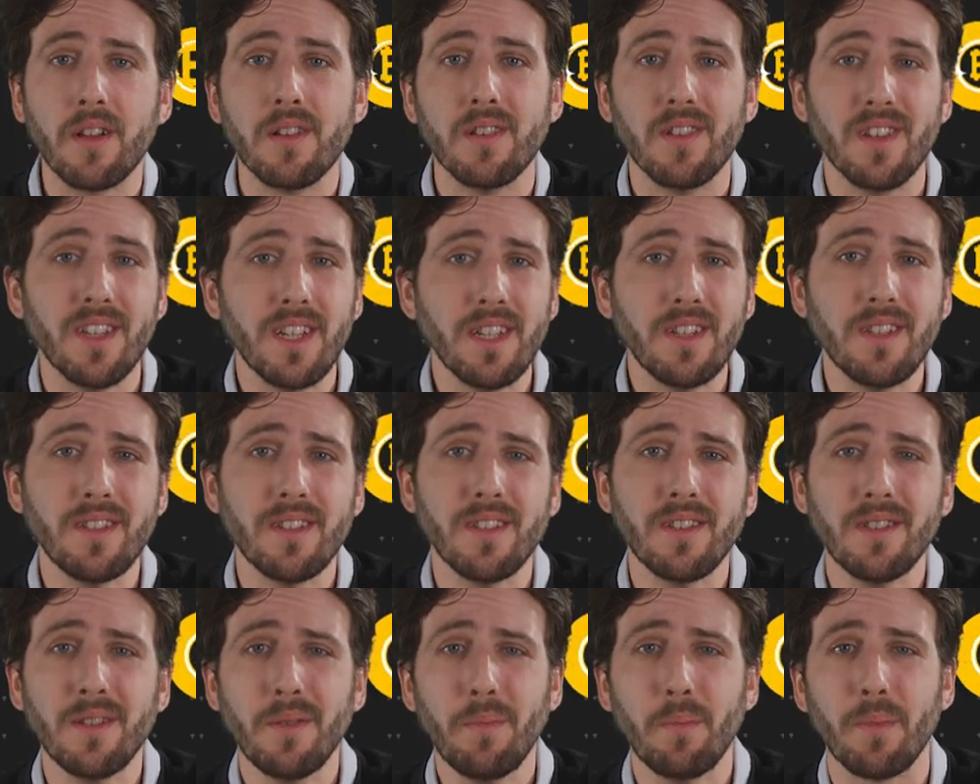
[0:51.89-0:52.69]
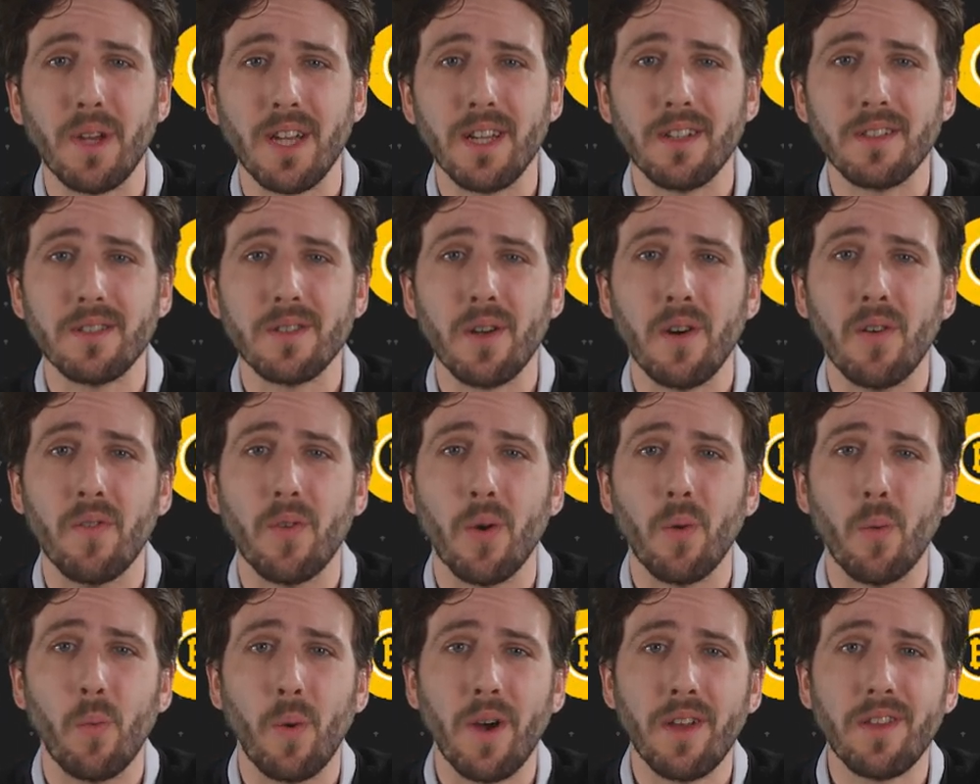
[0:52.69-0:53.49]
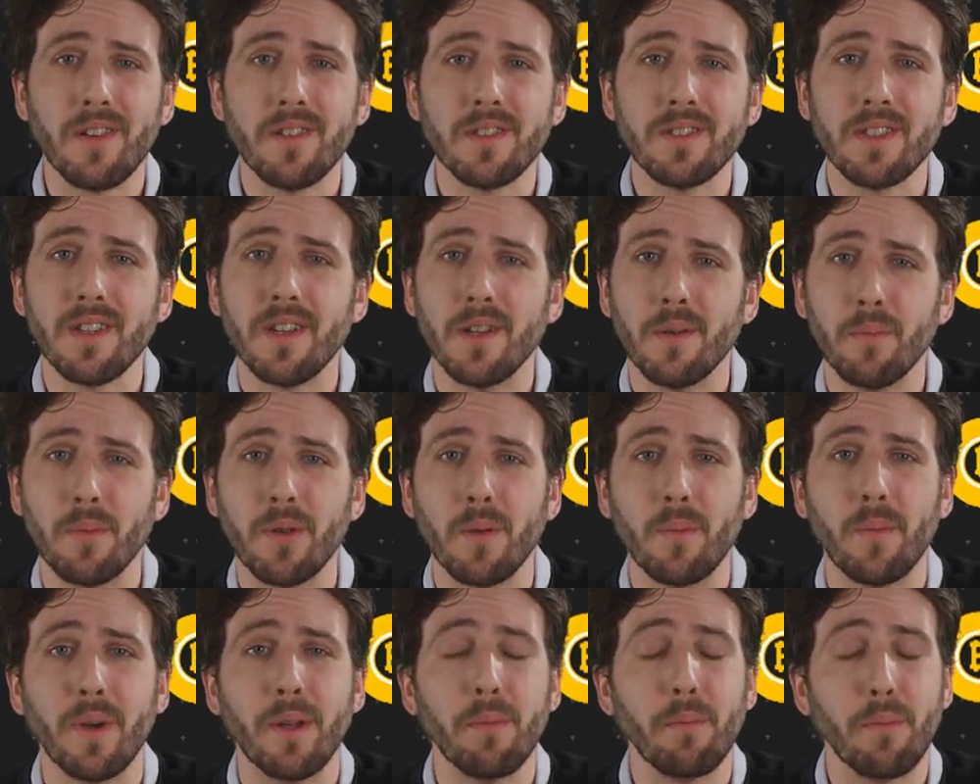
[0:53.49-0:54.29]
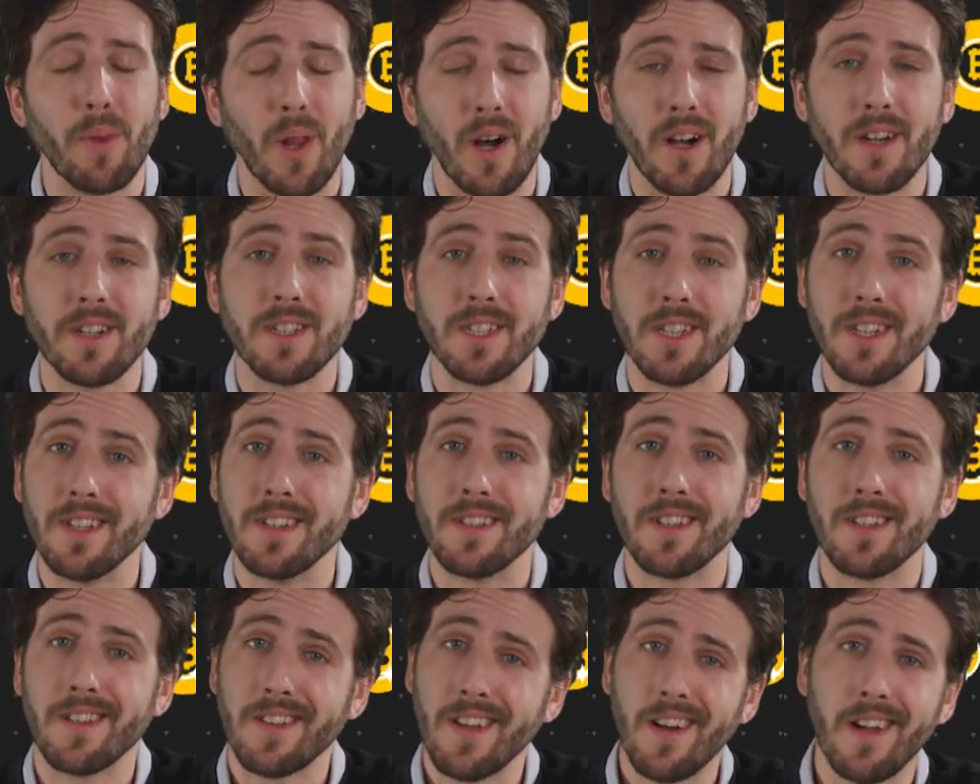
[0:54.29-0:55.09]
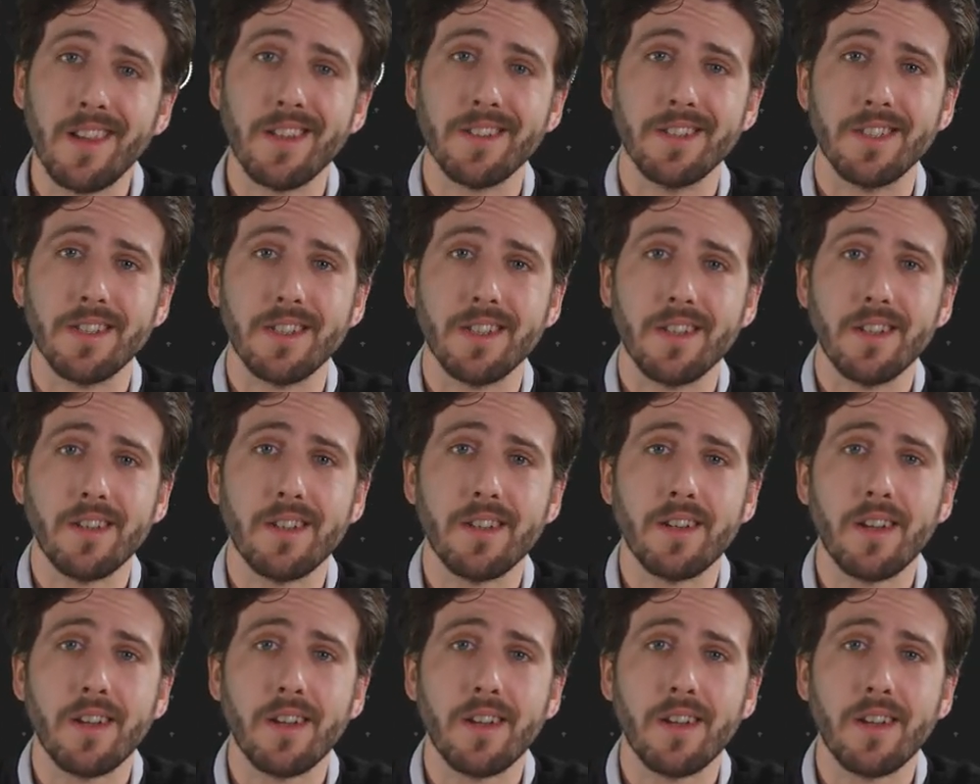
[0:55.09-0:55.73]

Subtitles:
leading to debates over whether to implement blockchain technology.